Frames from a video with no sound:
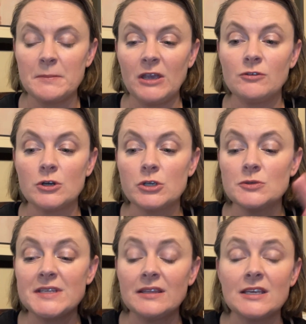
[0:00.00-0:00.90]
if you're
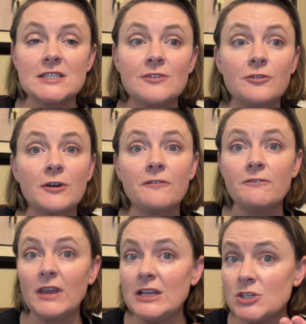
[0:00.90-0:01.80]
using this for
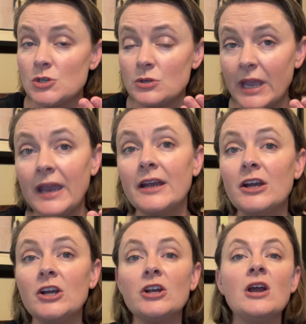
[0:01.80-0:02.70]
facial
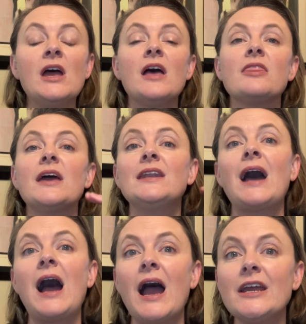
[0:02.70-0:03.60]
care, then
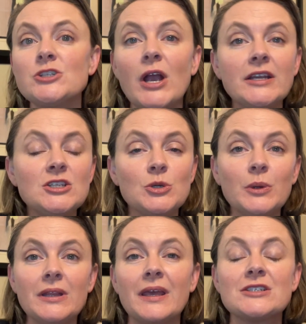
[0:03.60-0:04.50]
I try to do
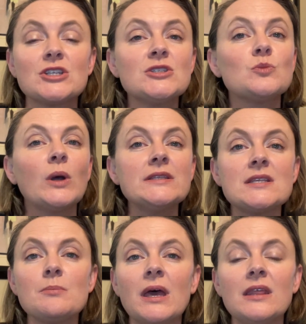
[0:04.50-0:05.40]
it like just once
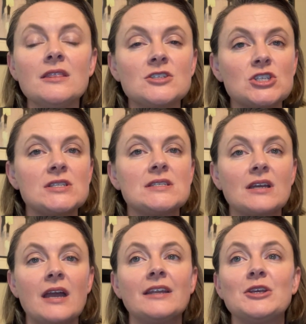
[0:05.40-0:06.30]
a month, just to
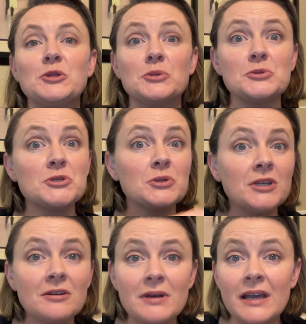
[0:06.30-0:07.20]
kind of,
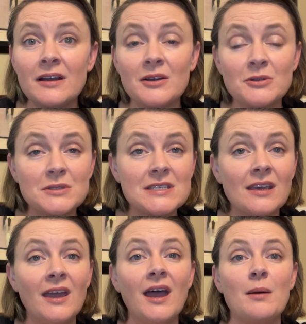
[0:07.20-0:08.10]
usually around
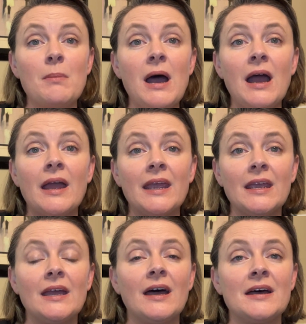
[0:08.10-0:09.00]

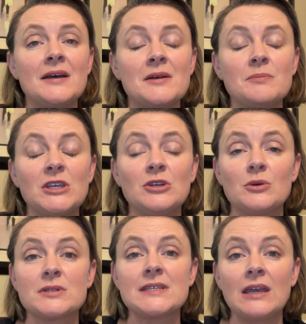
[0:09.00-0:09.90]
my,
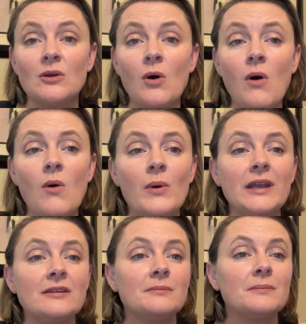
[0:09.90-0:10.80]
cycle, when
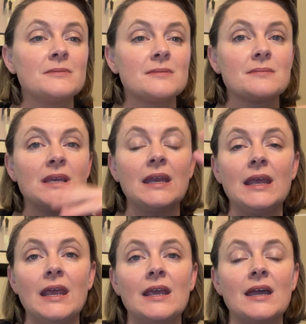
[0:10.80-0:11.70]
I'm
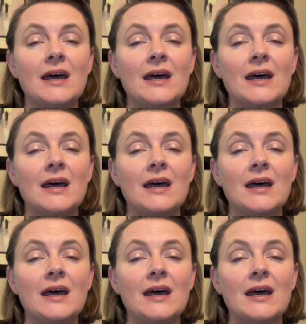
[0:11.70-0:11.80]
getting,